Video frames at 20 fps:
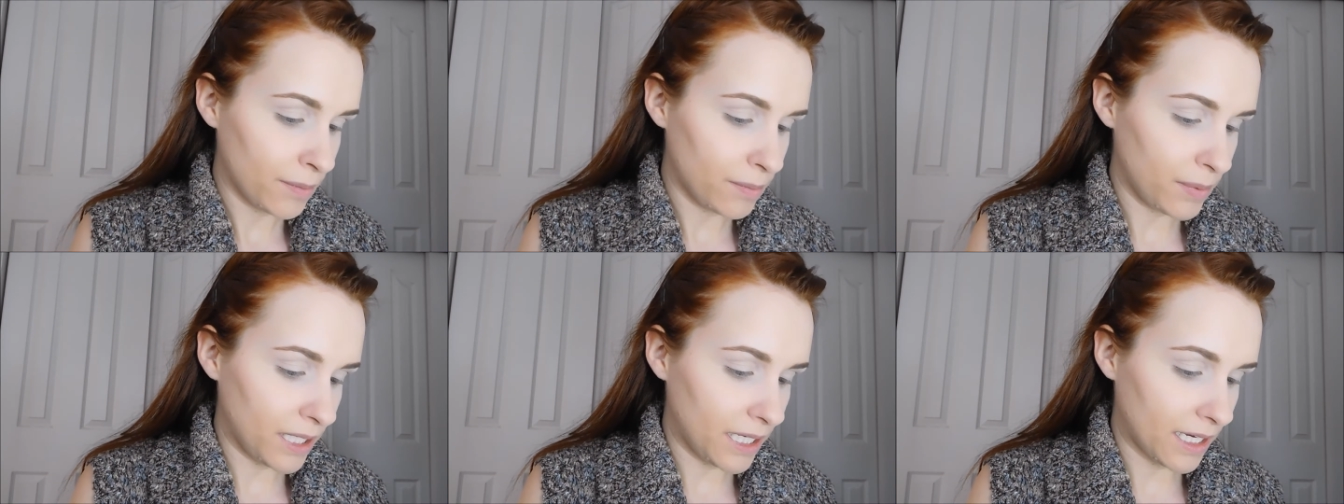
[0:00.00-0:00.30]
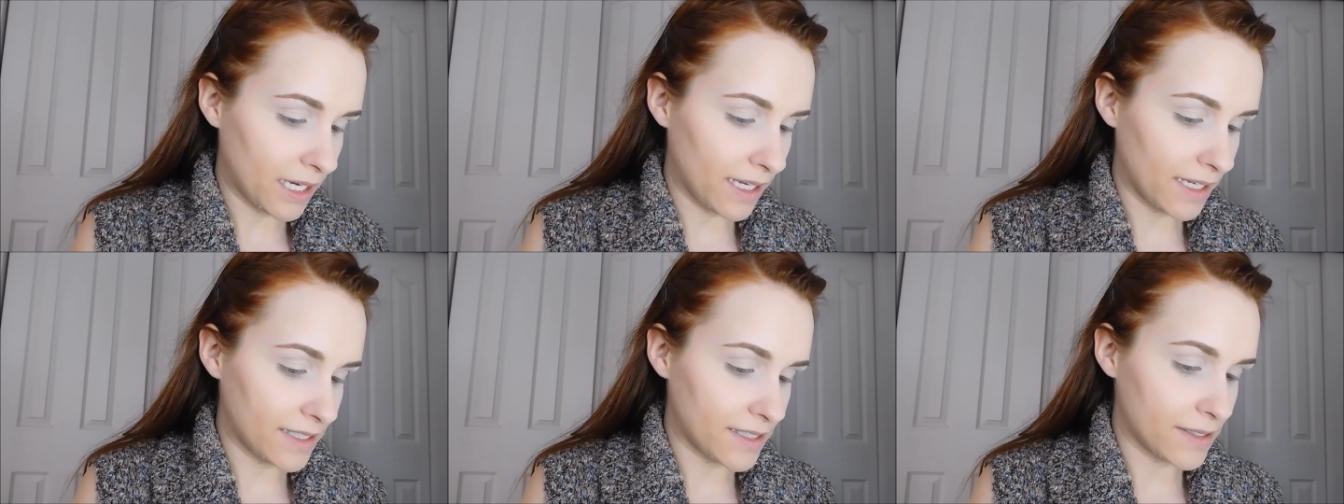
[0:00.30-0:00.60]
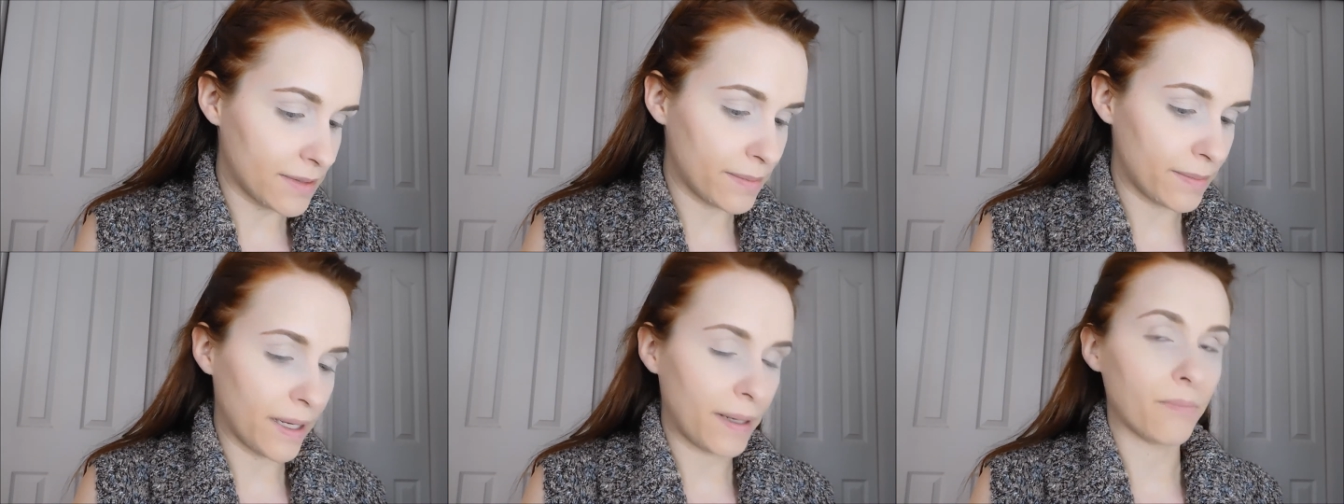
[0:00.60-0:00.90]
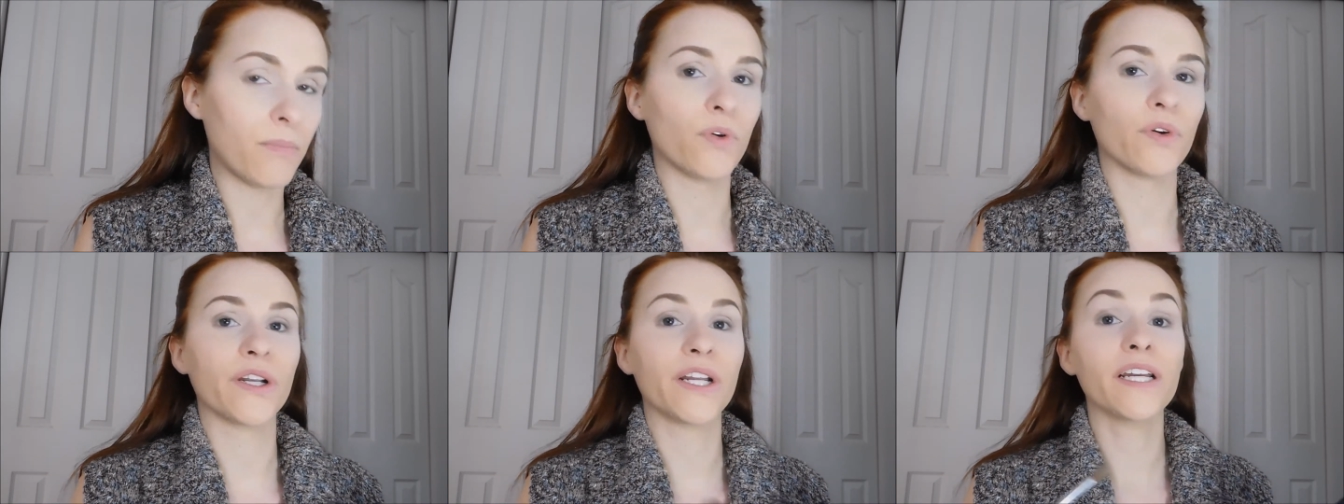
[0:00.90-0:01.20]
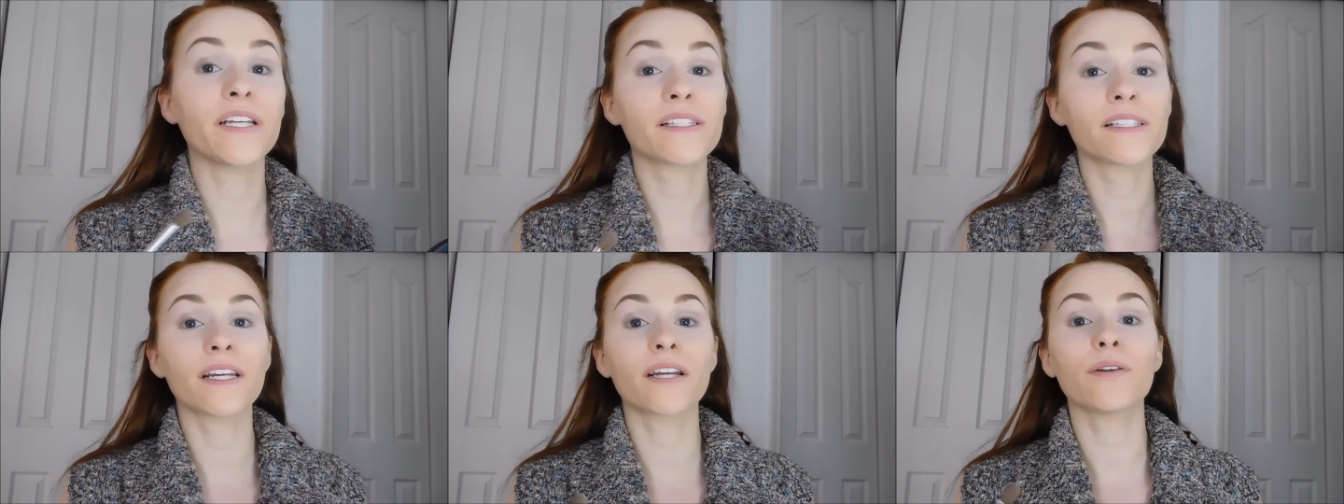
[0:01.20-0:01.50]
because my
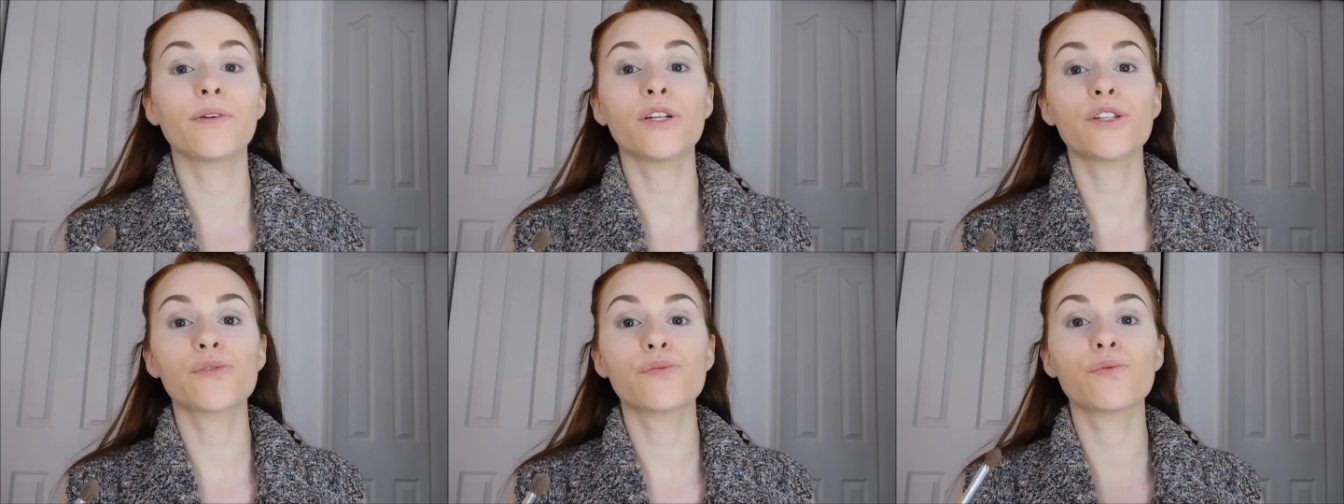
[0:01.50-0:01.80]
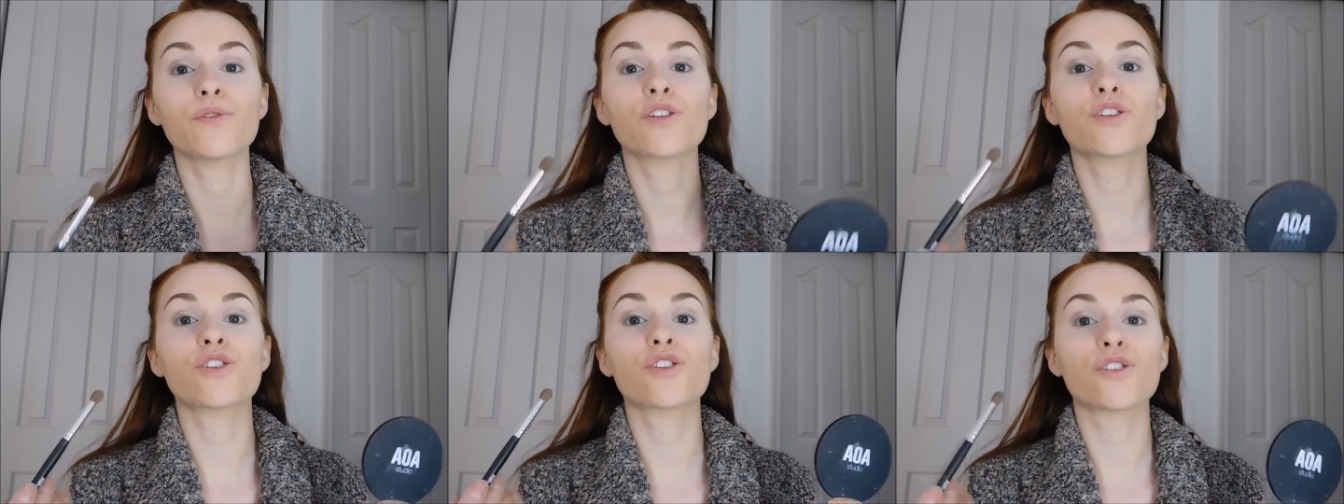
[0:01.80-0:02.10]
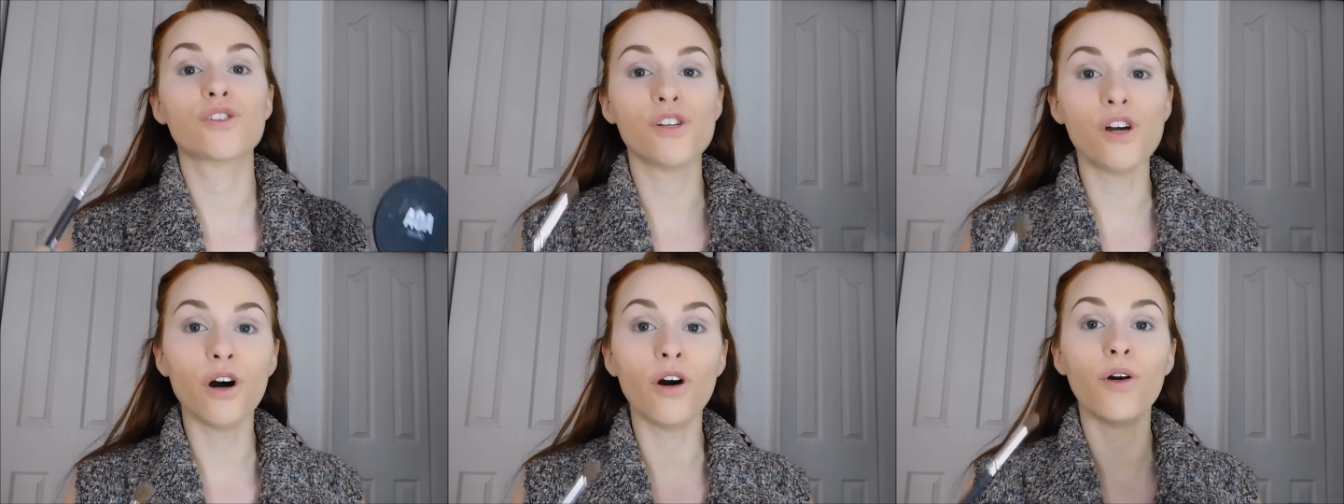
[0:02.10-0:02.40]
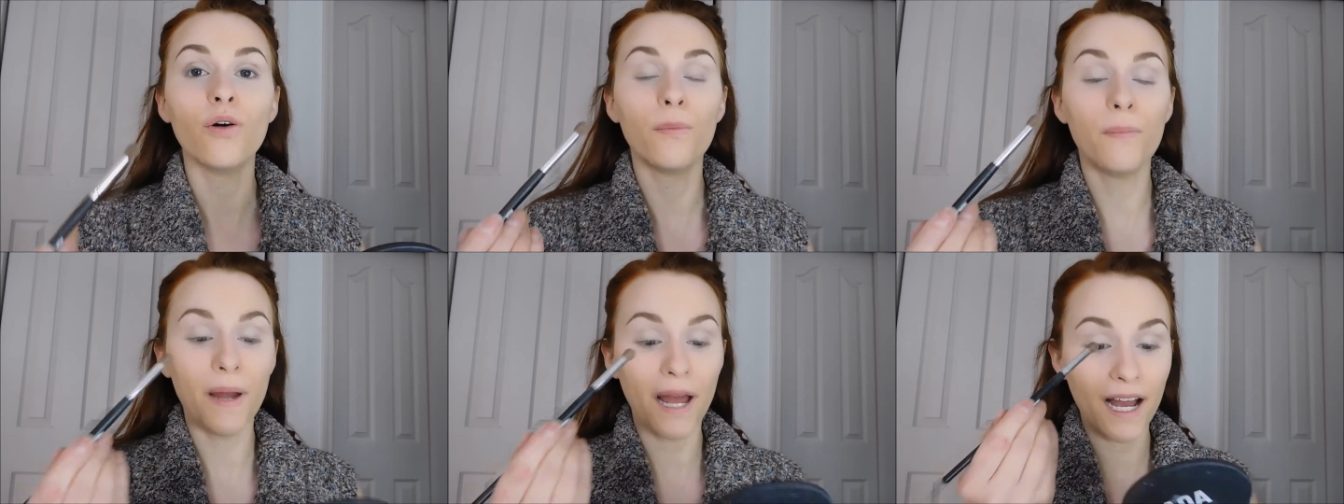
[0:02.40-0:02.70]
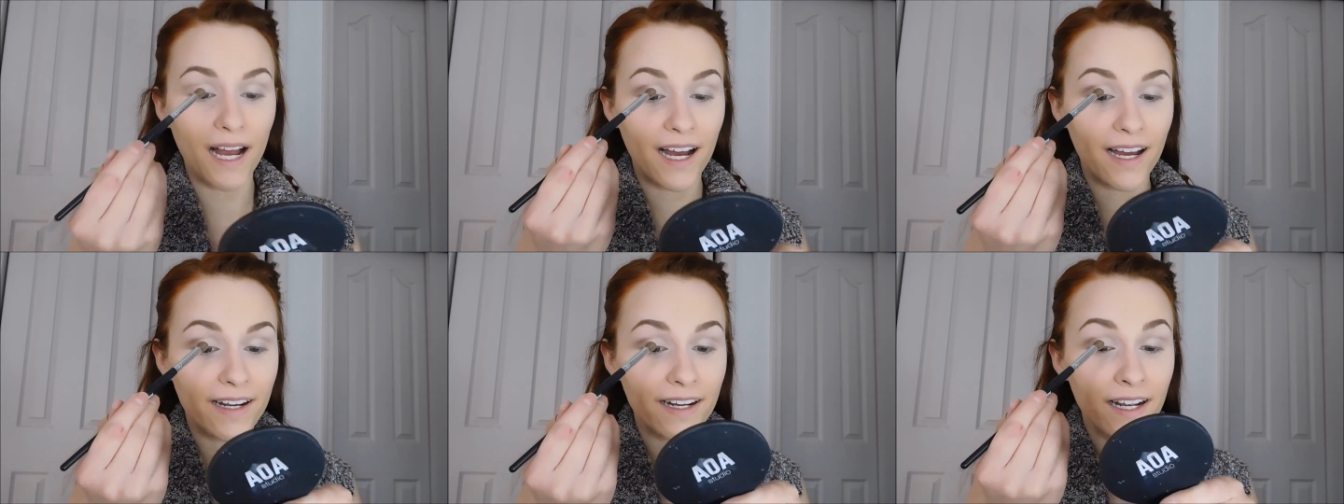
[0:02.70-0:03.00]
morning sickness was so
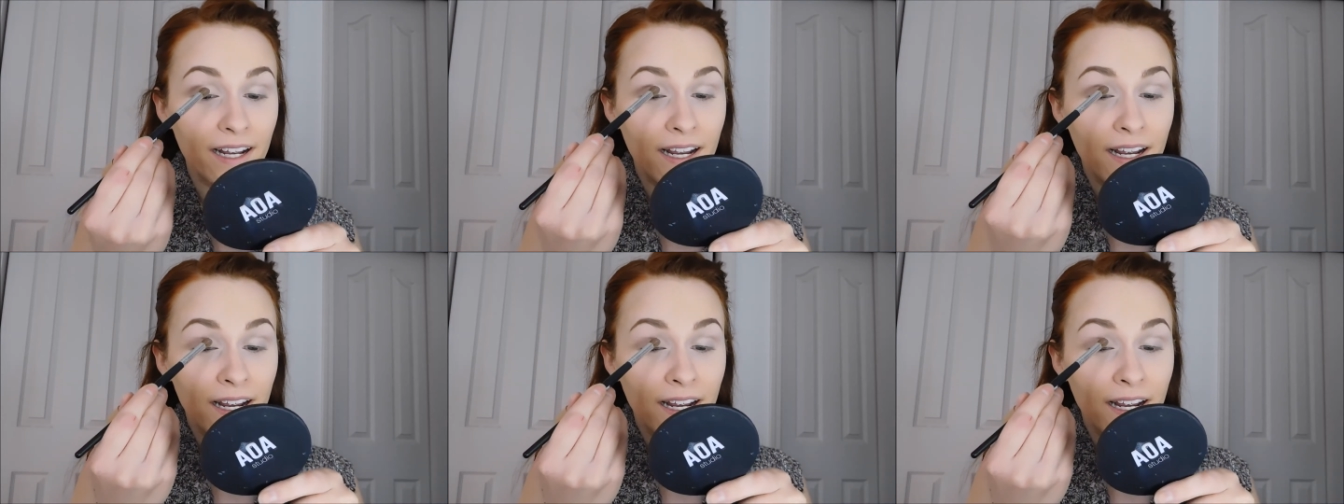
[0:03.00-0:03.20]
bad